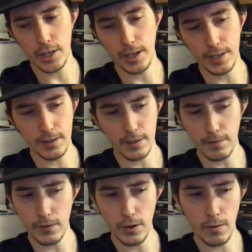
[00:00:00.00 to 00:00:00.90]
touch this
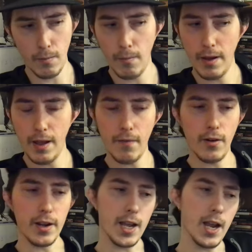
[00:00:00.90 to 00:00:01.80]
film
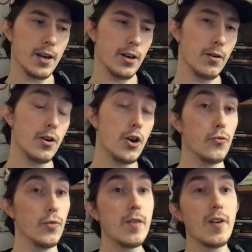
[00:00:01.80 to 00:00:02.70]
ever again. You know,
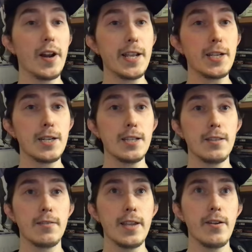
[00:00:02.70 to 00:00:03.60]
re-release it
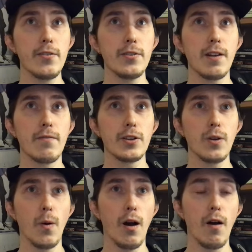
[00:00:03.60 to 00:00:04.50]
in theaters every
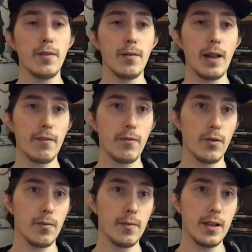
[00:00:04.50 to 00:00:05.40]
so often, like
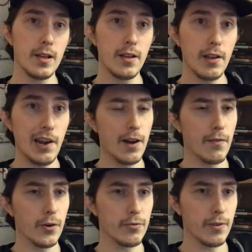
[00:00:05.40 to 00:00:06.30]
for
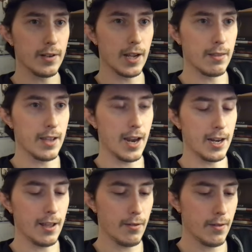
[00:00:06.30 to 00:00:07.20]
anniversaries like the
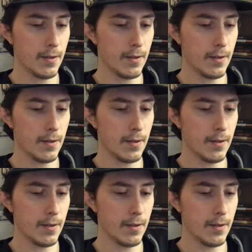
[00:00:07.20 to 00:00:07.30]
80th.